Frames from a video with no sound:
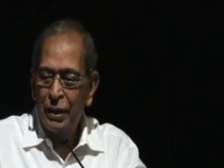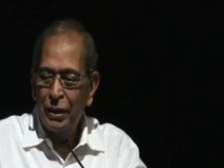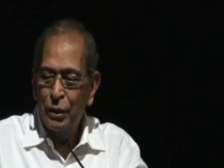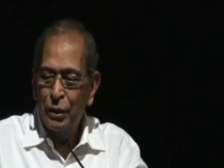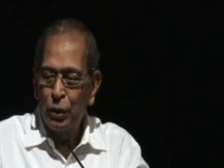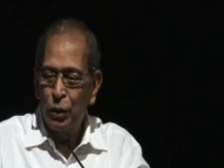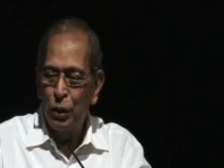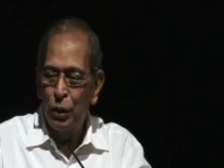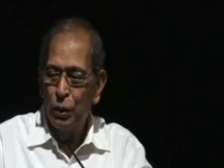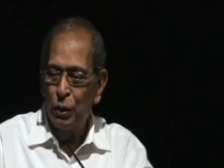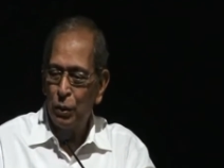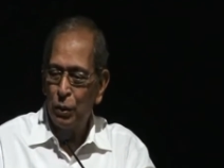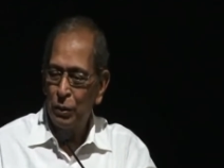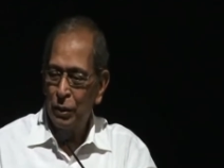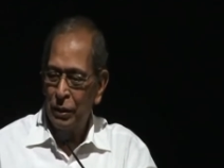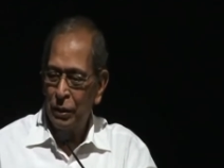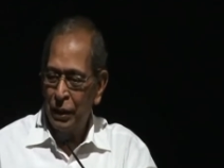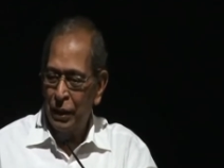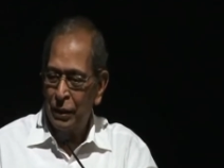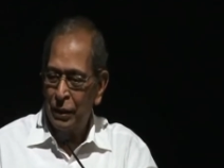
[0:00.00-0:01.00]

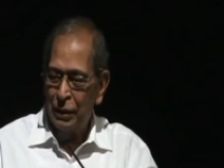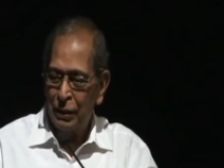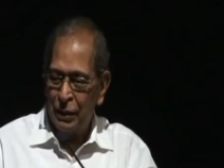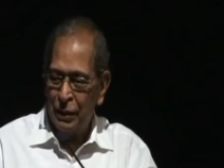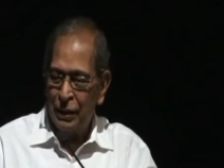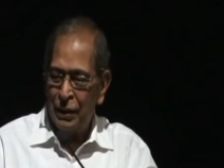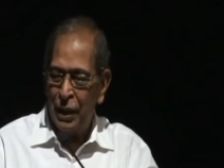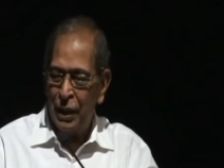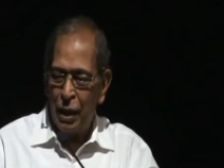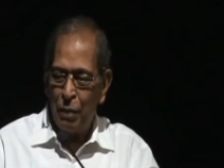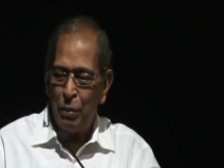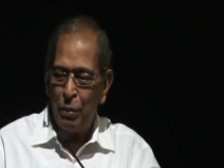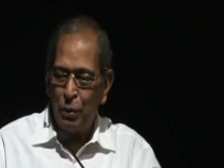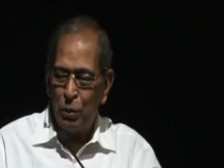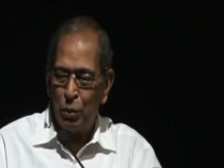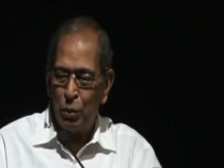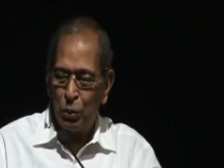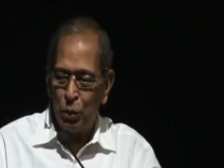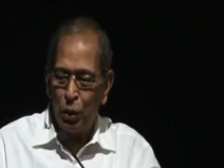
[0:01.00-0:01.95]
So this gentleman who